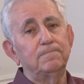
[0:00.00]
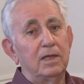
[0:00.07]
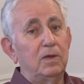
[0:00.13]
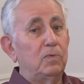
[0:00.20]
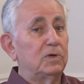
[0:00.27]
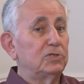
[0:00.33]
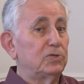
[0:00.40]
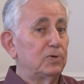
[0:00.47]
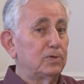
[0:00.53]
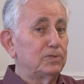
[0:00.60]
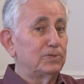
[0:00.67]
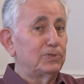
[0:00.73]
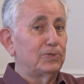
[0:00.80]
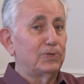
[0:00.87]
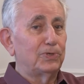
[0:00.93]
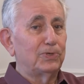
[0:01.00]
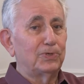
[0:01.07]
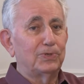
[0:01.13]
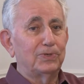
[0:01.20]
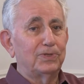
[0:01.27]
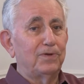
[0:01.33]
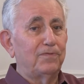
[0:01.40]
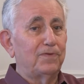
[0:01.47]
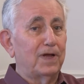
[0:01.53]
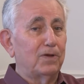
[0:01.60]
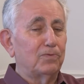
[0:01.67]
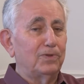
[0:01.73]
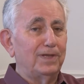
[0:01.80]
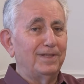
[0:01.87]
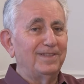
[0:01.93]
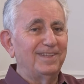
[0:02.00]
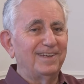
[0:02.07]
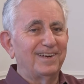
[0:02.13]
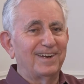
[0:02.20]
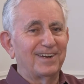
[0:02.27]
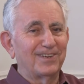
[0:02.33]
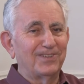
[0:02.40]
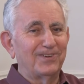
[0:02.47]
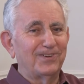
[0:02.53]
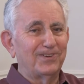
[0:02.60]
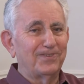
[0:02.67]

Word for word: He was also the founding director